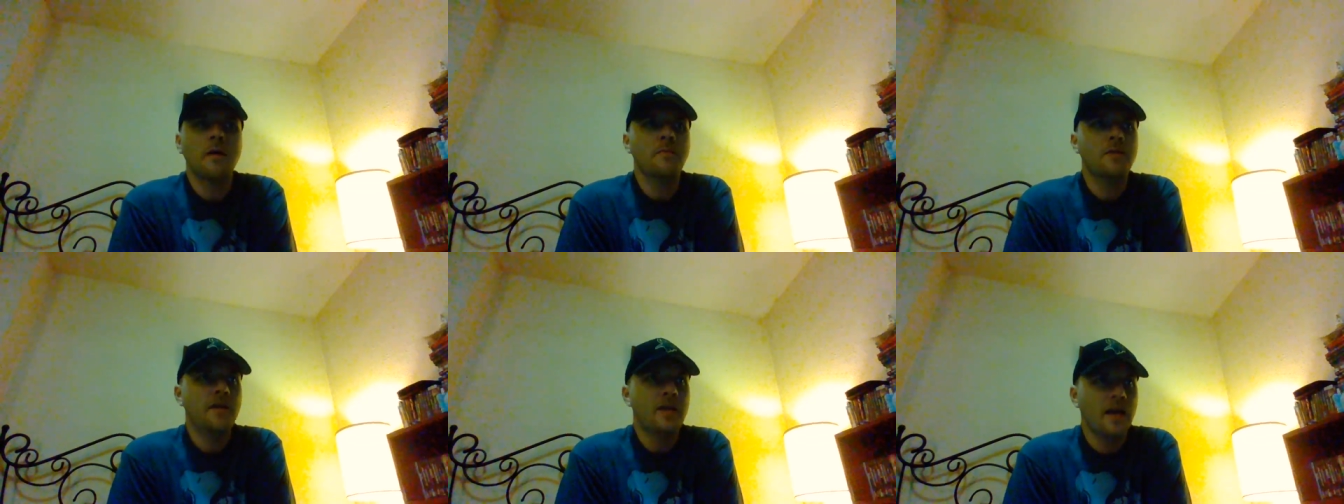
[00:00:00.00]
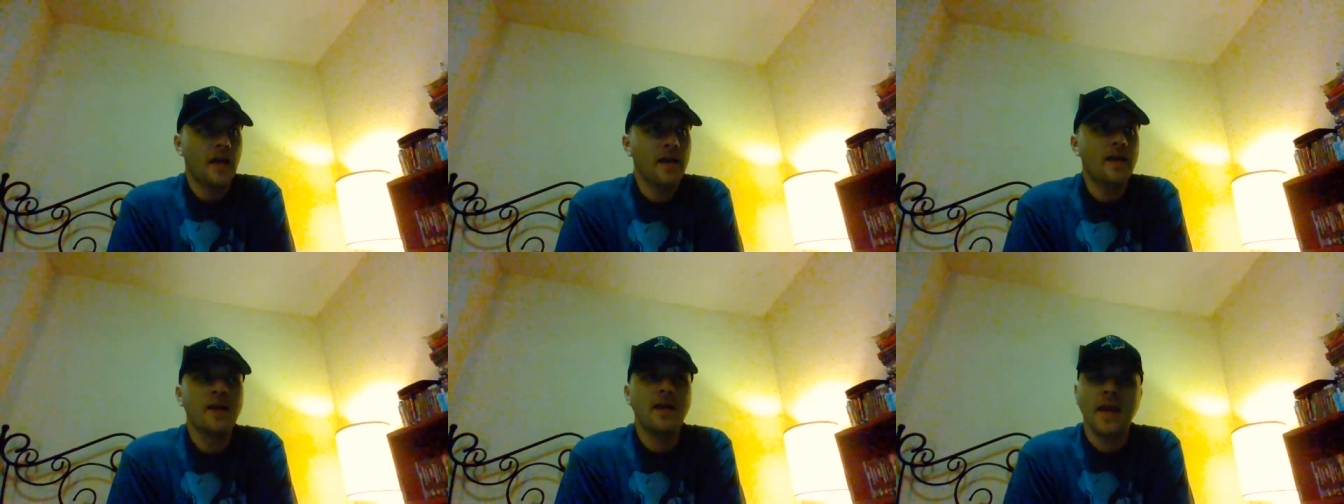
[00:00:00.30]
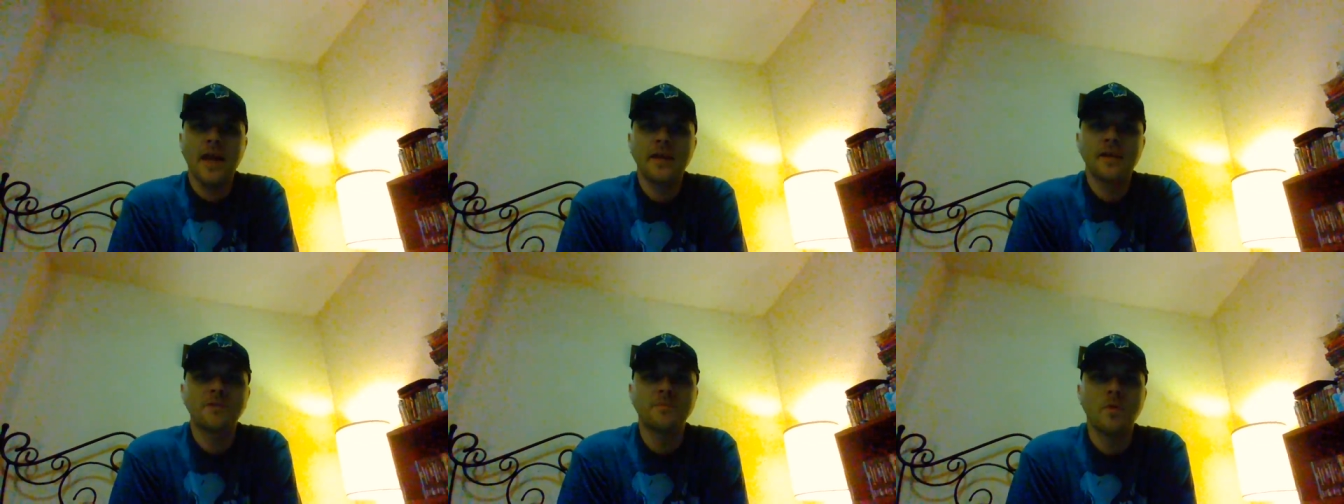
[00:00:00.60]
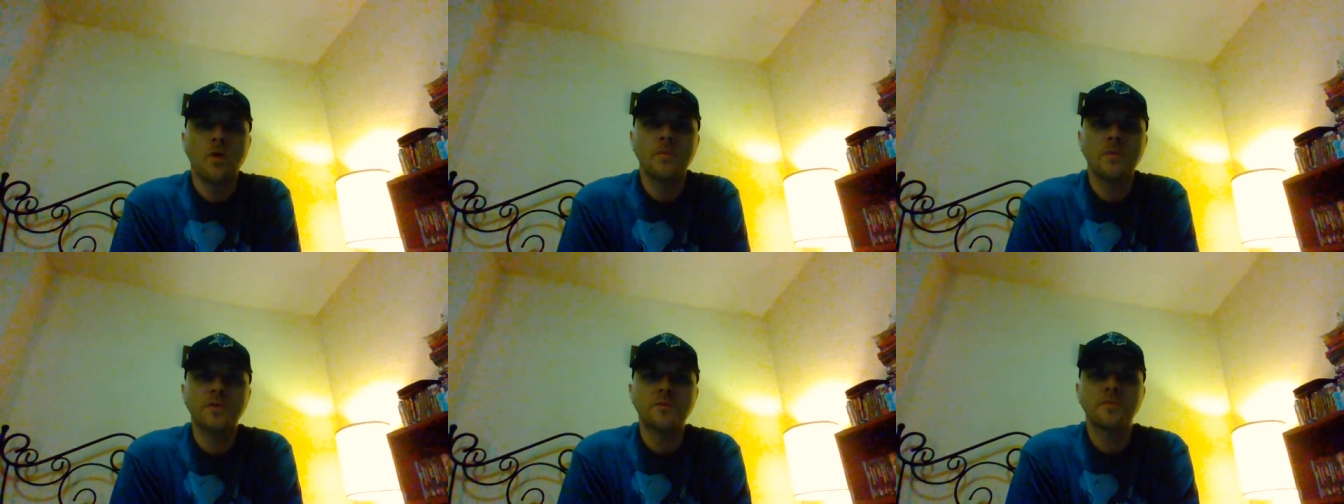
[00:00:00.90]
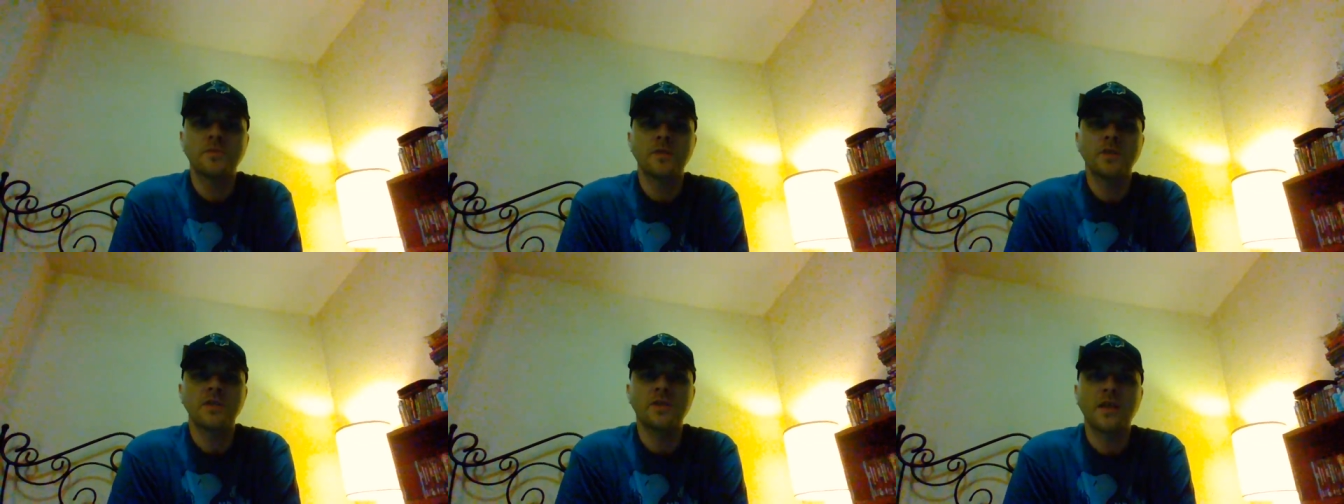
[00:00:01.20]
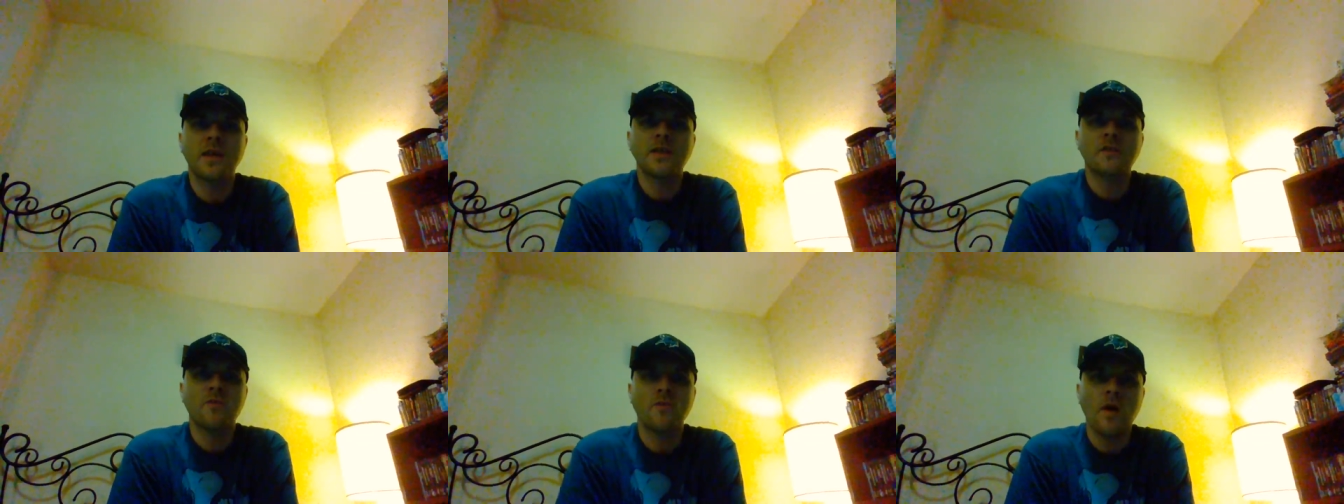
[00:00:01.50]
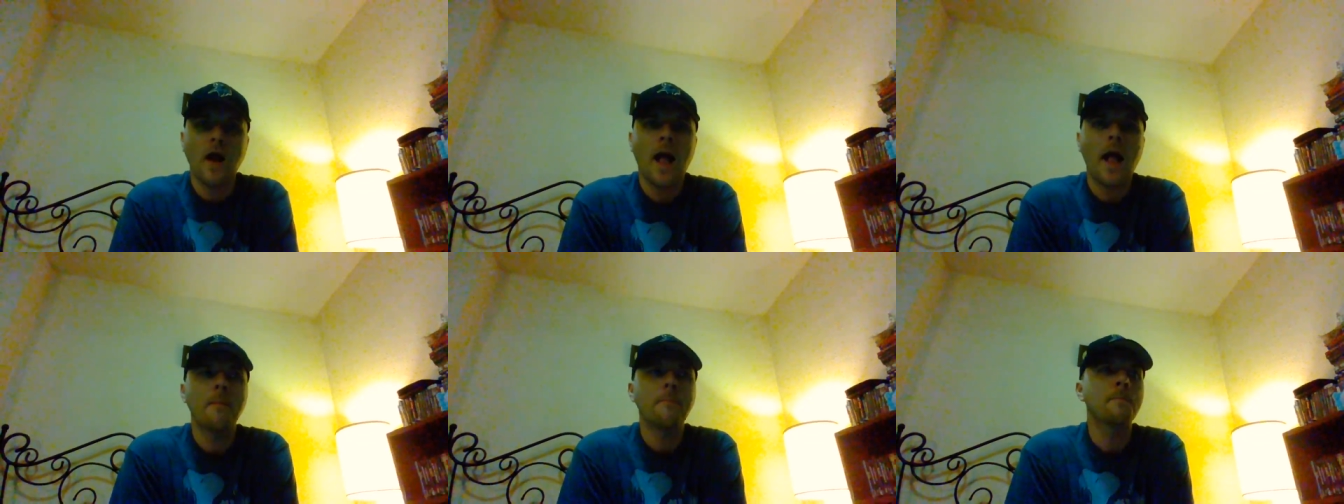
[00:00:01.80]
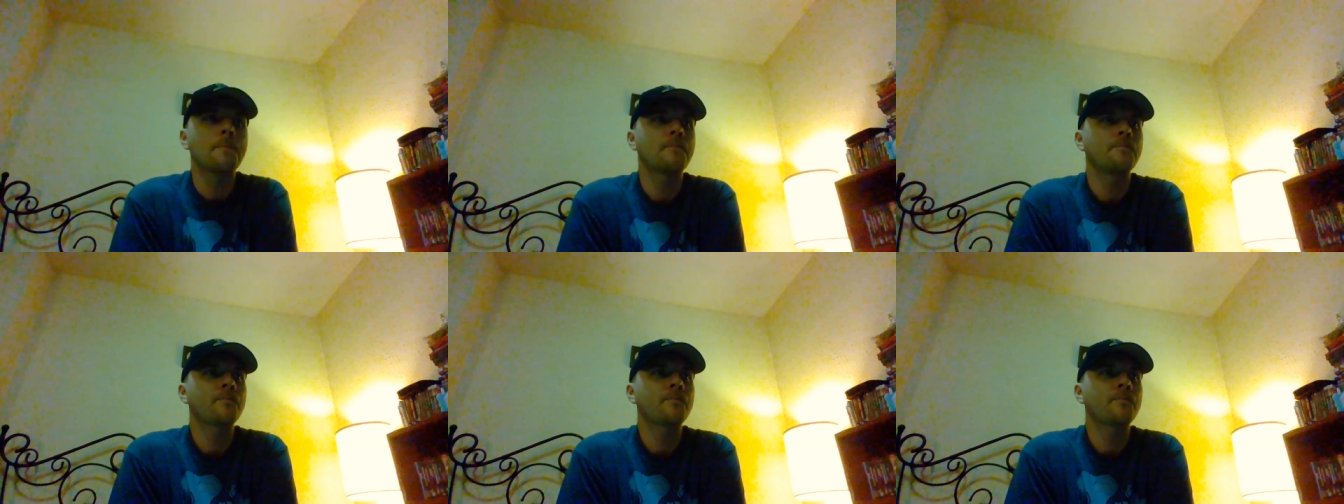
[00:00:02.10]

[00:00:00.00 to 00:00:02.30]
He had his moments where he looked like crap.